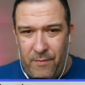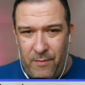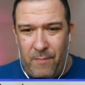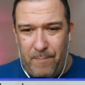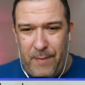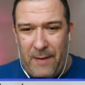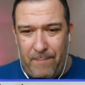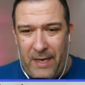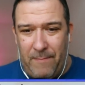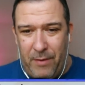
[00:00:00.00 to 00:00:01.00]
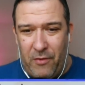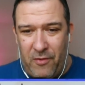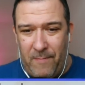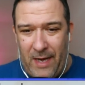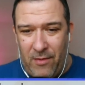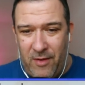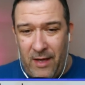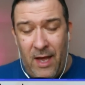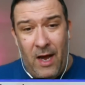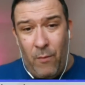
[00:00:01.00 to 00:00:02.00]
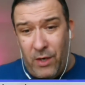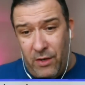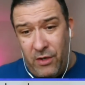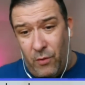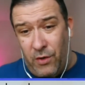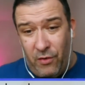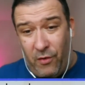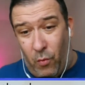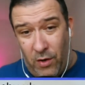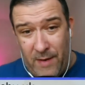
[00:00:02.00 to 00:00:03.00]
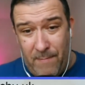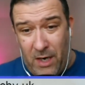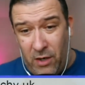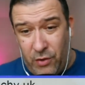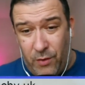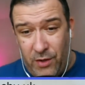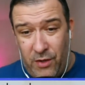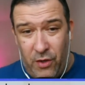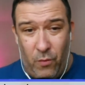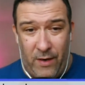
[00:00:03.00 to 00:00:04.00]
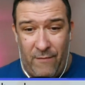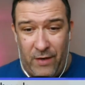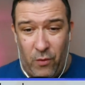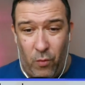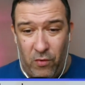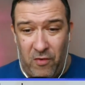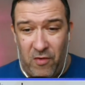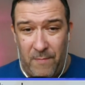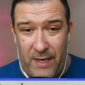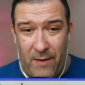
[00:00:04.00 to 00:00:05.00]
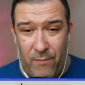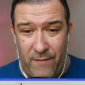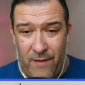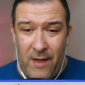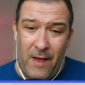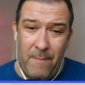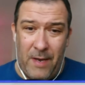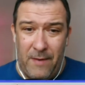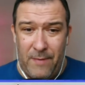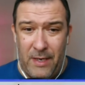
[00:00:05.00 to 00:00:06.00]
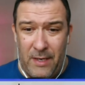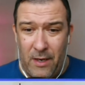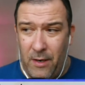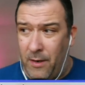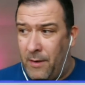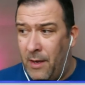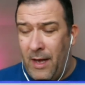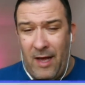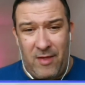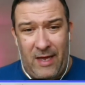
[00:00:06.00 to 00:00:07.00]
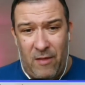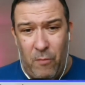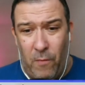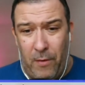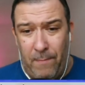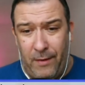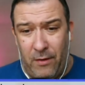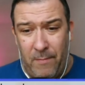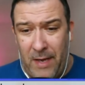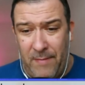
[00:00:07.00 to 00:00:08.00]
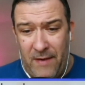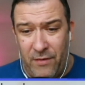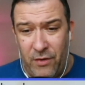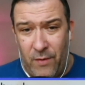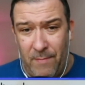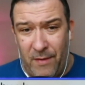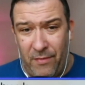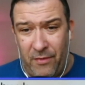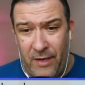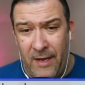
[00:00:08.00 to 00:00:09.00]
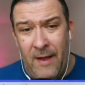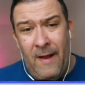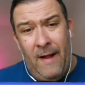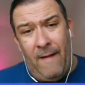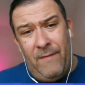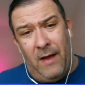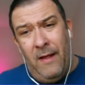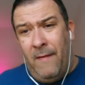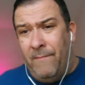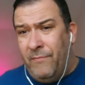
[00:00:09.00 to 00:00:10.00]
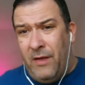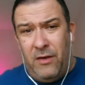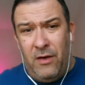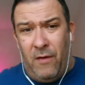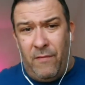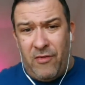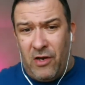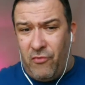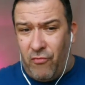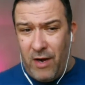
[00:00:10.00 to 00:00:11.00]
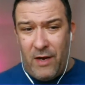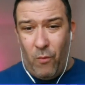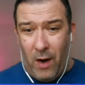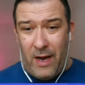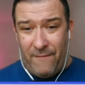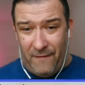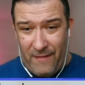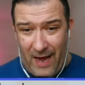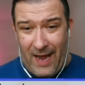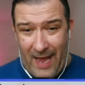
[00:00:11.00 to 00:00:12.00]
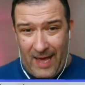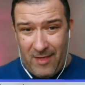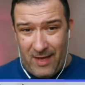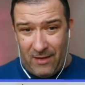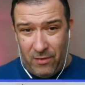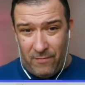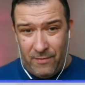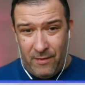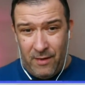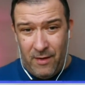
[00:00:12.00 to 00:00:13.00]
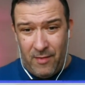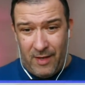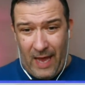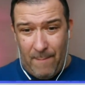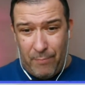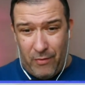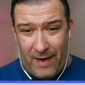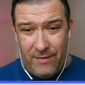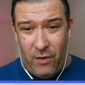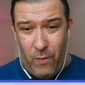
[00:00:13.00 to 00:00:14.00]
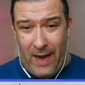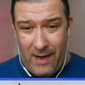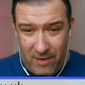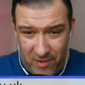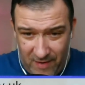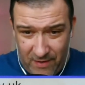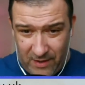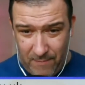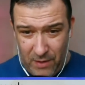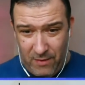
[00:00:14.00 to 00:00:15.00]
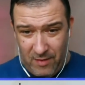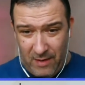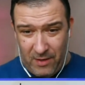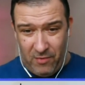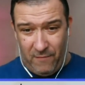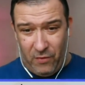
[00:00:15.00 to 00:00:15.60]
the big buzz about it. And we're going to do another one in March. We're going to do one every quarter to begin with, and maybe as it gets more popular, maybe even do it monthly. And that's a great way for that hair salon to get brand awareness in the community, because of